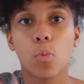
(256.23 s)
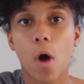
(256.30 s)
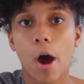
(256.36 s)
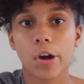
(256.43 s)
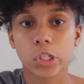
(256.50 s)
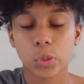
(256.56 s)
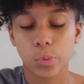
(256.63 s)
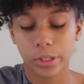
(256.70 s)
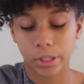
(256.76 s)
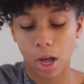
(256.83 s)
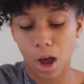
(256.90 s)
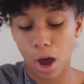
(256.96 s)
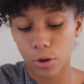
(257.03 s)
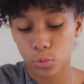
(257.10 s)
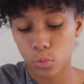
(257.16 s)
washed with
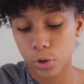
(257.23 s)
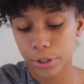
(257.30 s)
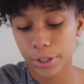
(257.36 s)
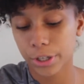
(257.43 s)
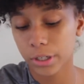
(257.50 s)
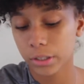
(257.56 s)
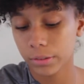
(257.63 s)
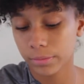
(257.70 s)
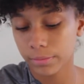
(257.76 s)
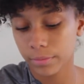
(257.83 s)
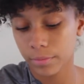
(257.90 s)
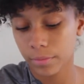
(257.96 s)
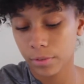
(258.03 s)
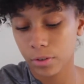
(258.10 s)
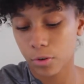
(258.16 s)
hot water,
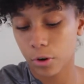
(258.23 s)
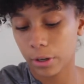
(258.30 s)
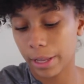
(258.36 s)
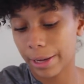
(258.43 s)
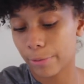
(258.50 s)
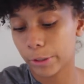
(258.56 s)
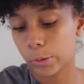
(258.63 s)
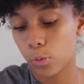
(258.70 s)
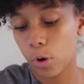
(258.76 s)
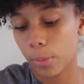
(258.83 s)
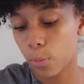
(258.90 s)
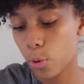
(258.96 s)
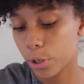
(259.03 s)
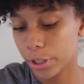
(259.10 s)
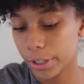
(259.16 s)
or like with
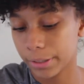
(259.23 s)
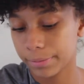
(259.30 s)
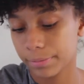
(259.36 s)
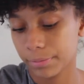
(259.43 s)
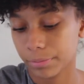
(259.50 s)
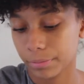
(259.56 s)
warm water.